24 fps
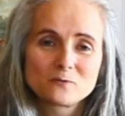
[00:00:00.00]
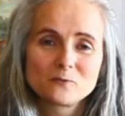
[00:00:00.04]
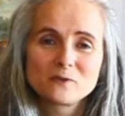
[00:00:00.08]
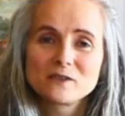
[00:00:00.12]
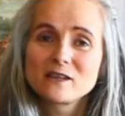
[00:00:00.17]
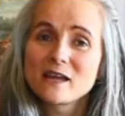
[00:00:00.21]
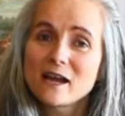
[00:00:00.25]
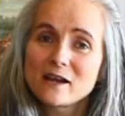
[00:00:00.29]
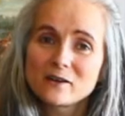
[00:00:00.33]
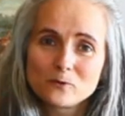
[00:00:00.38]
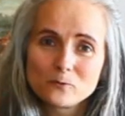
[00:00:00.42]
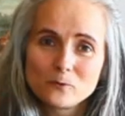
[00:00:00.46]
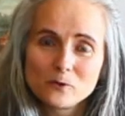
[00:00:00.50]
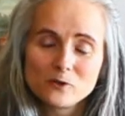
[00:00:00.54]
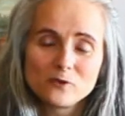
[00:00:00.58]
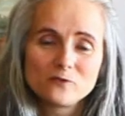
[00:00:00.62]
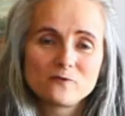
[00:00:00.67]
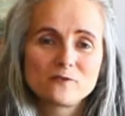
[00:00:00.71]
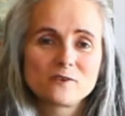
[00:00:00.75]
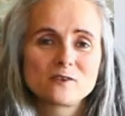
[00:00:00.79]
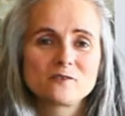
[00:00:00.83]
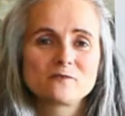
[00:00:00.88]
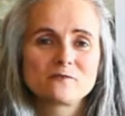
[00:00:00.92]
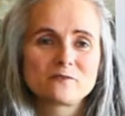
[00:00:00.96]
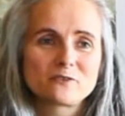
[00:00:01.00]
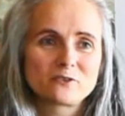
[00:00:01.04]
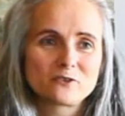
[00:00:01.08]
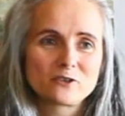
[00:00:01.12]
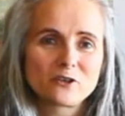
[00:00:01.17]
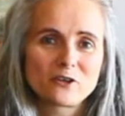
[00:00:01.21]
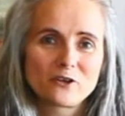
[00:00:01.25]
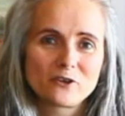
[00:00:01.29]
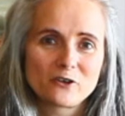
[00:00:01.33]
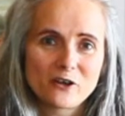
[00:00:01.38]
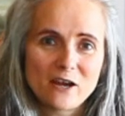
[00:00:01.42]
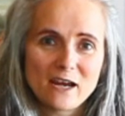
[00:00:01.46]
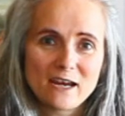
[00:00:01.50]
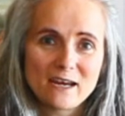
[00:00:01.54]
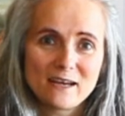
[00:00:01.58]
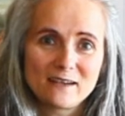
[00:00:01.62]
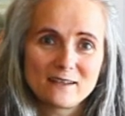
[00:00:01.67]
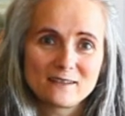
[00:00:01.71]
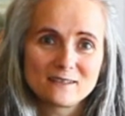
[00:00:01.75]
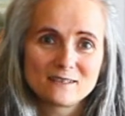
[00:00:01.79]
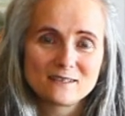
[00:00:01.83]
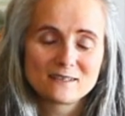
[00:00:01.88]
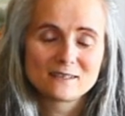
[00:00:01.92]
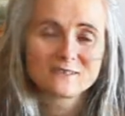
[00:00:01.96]
without a roof over her
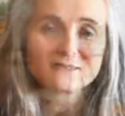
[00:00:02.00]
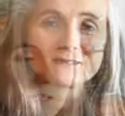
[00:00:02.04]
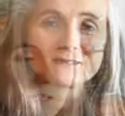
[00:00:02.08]
head.